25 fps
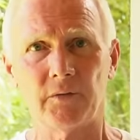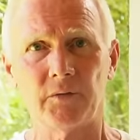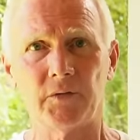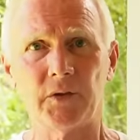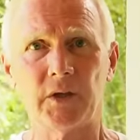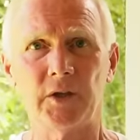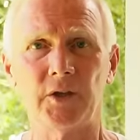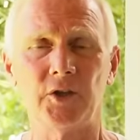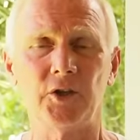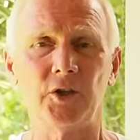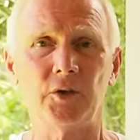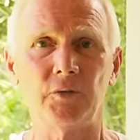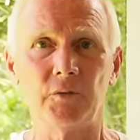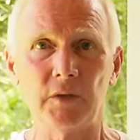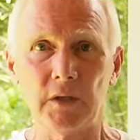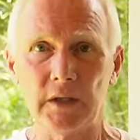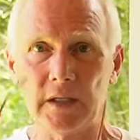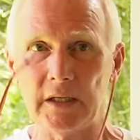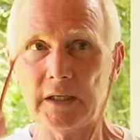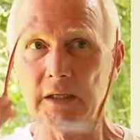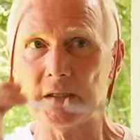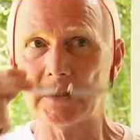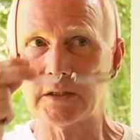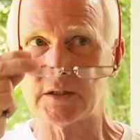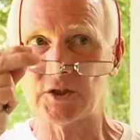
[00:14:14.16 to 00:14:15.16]
that you
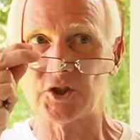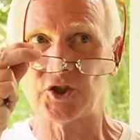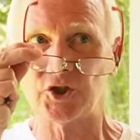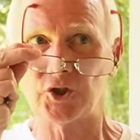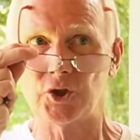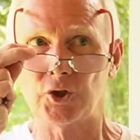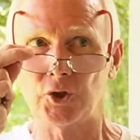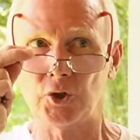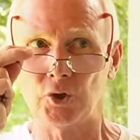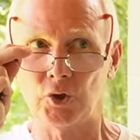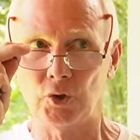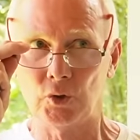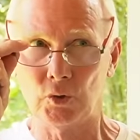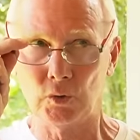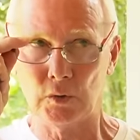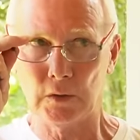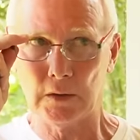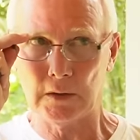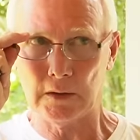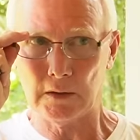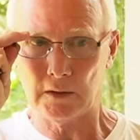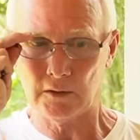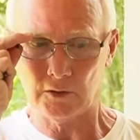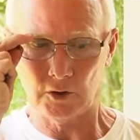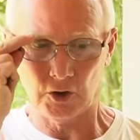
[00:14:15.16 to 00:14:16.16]
need to
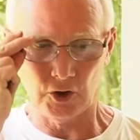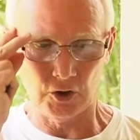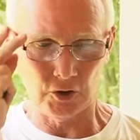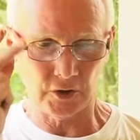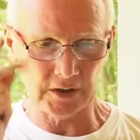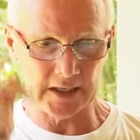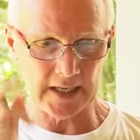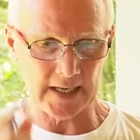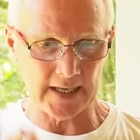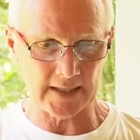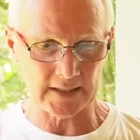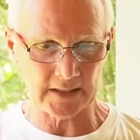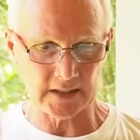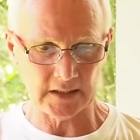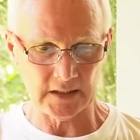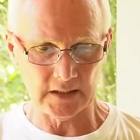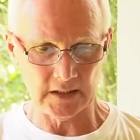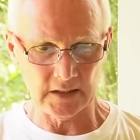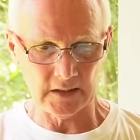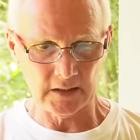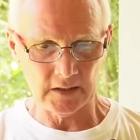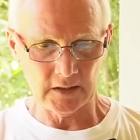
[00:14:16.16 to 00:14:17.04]
look at.